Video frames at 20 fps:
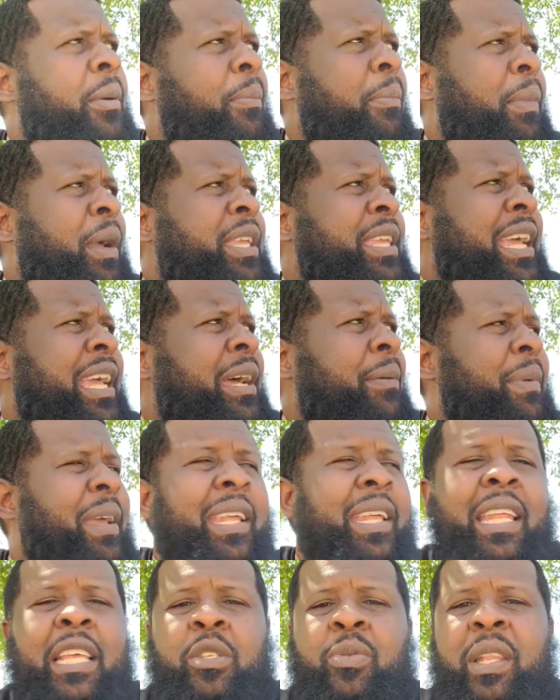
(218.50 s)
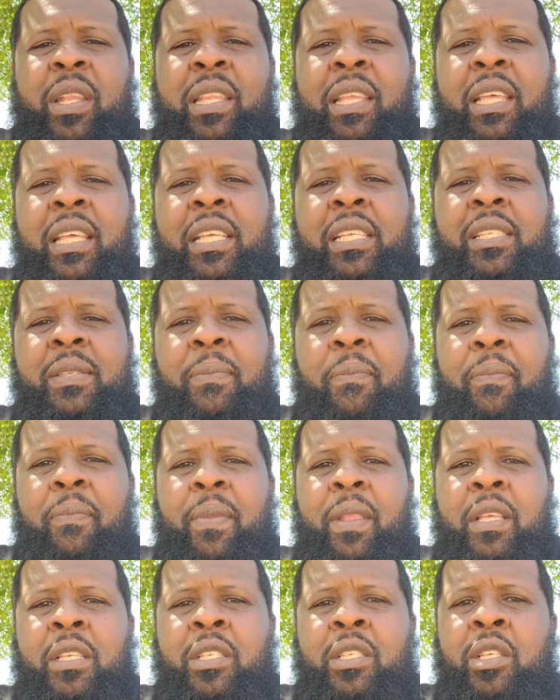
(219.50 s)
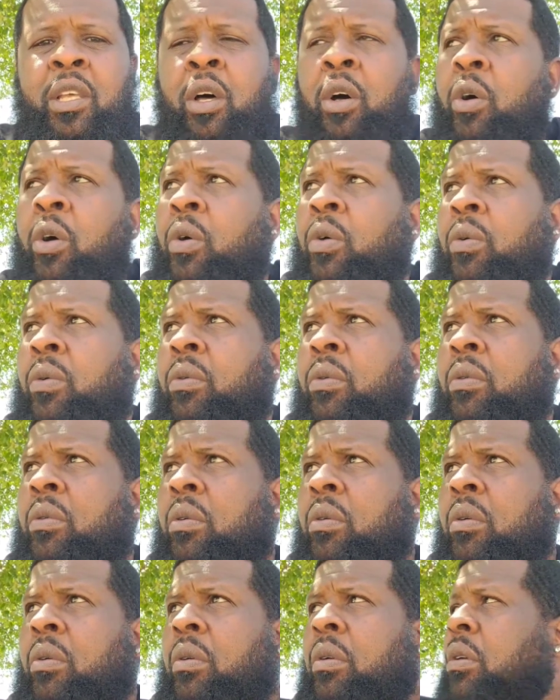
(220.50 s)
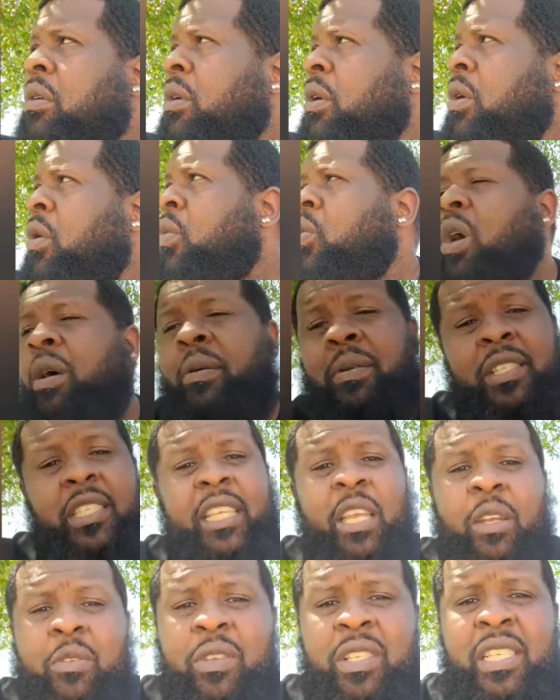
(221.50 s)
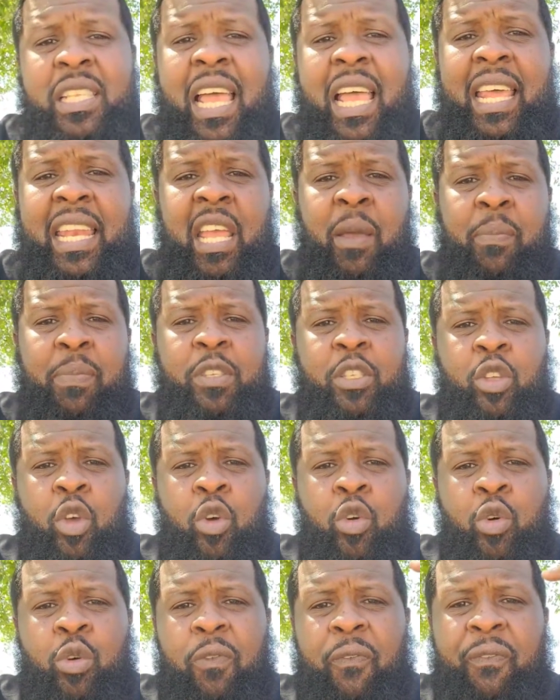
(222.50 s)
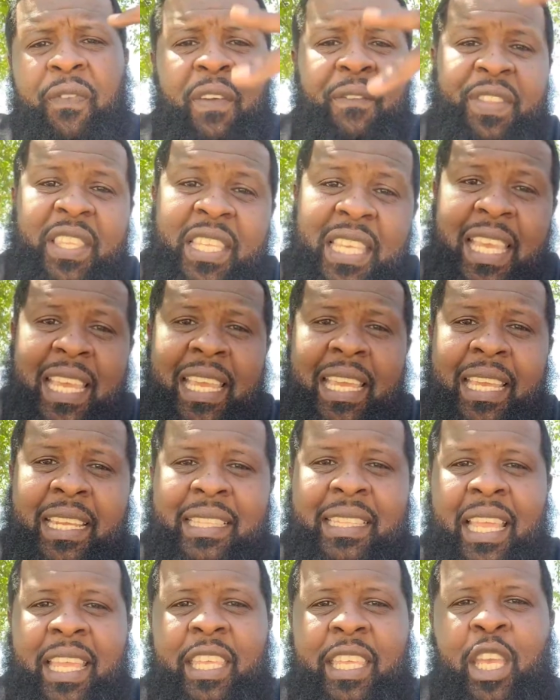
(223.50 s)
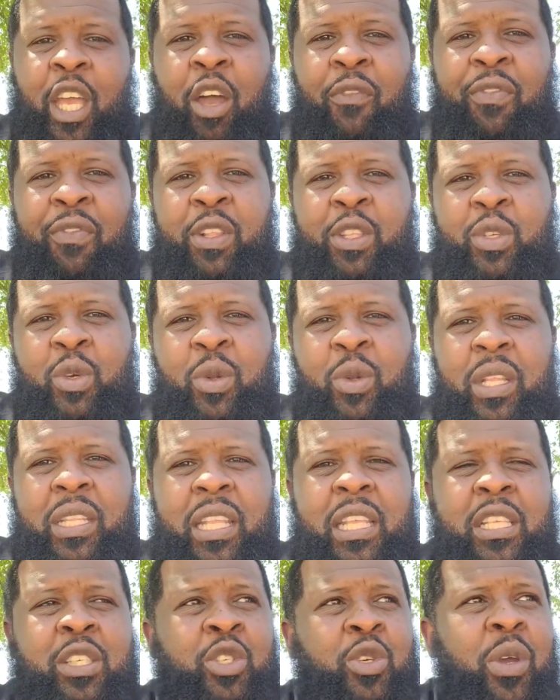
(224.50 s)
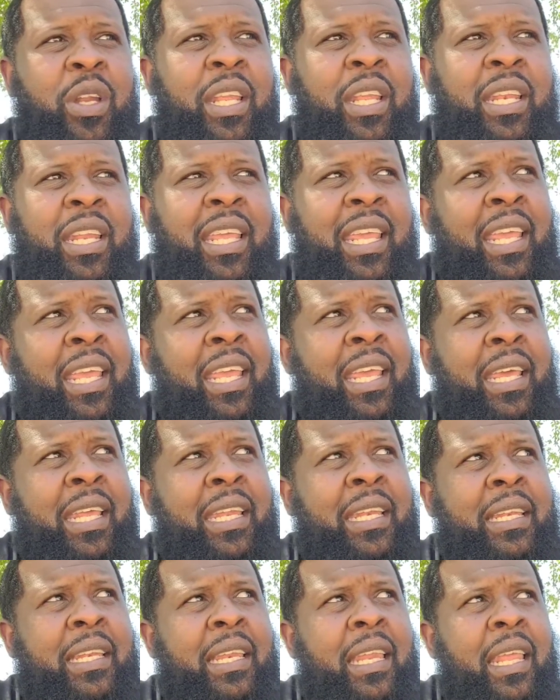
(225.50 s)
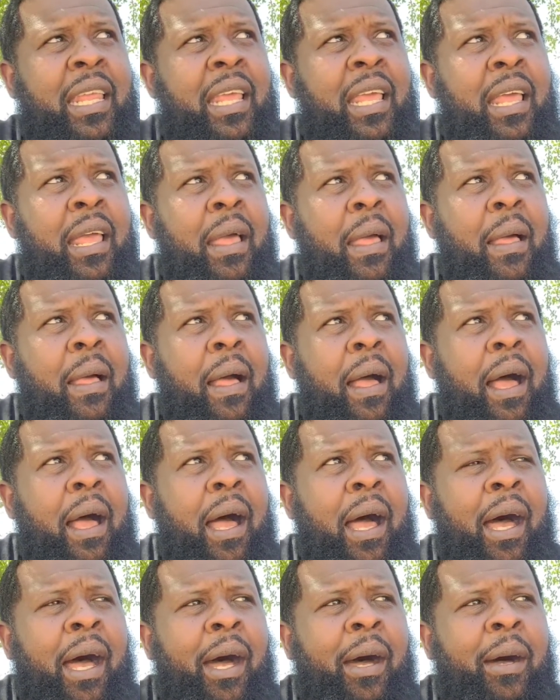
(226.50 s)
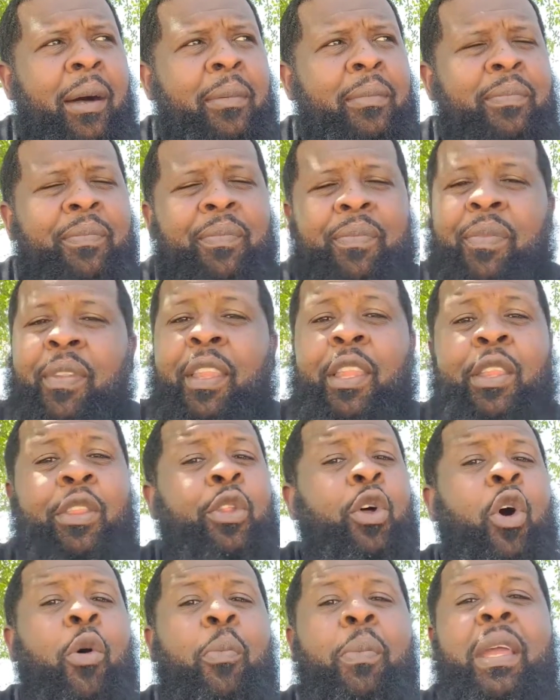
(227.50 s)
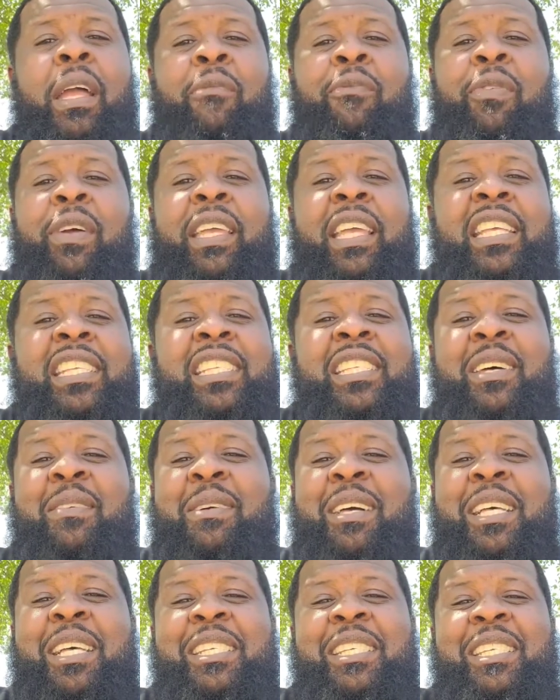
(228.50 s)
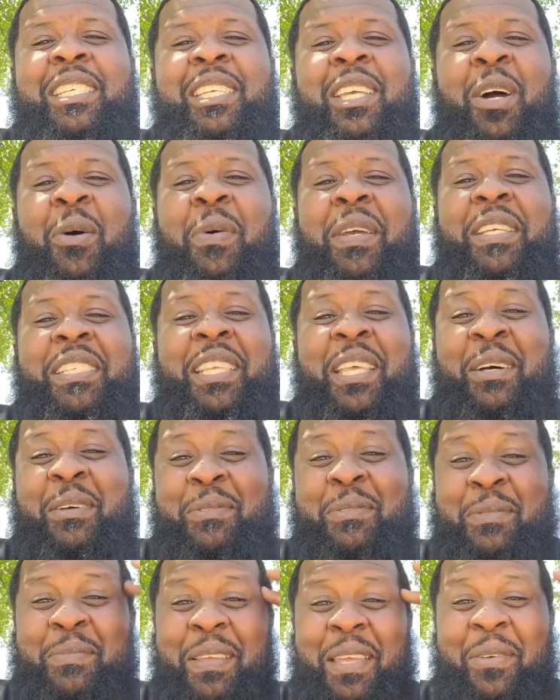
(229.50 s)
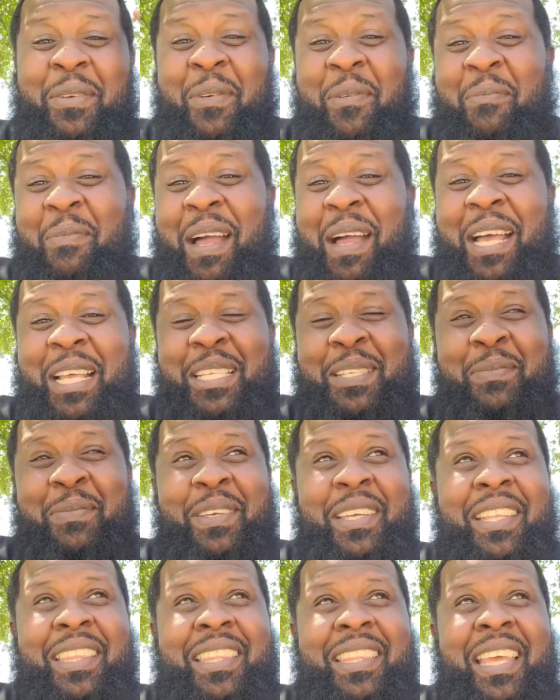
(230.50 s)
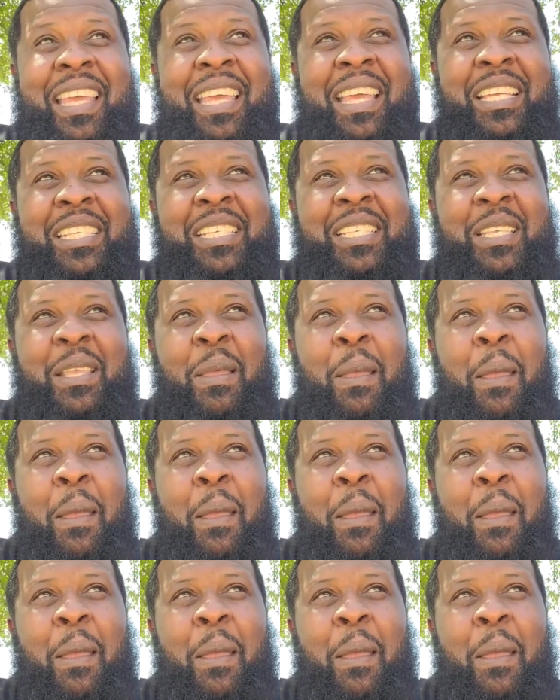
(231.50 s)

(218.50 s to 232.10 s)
But yeah, man, that's what it is. So, welcome to Sacred Society episode 15. Thank y'all for tuning and joining in. Knowing me, I'm forgetting something because she always helps me and reminds me of things.